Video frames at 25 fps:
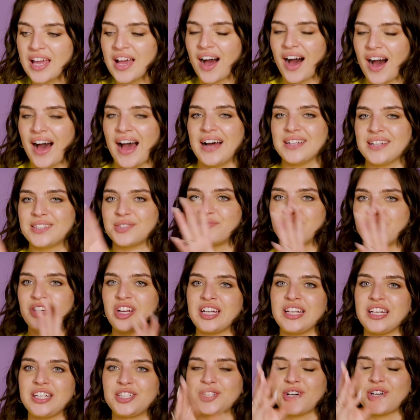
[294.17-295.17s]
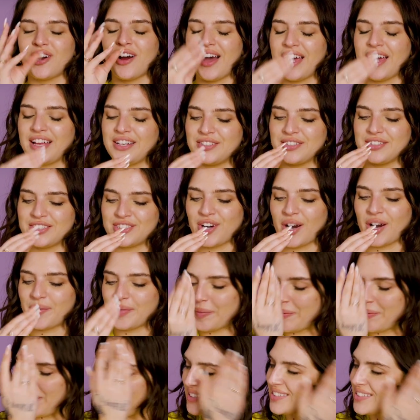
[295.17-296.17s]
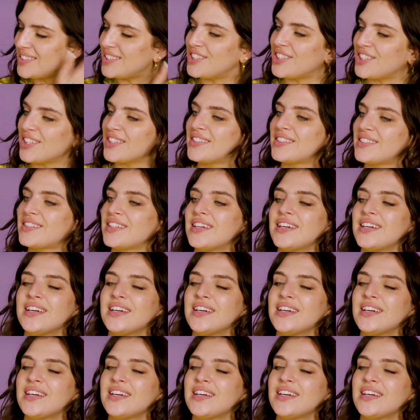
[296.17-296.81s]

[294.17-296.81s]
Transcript: I had to really try my best to just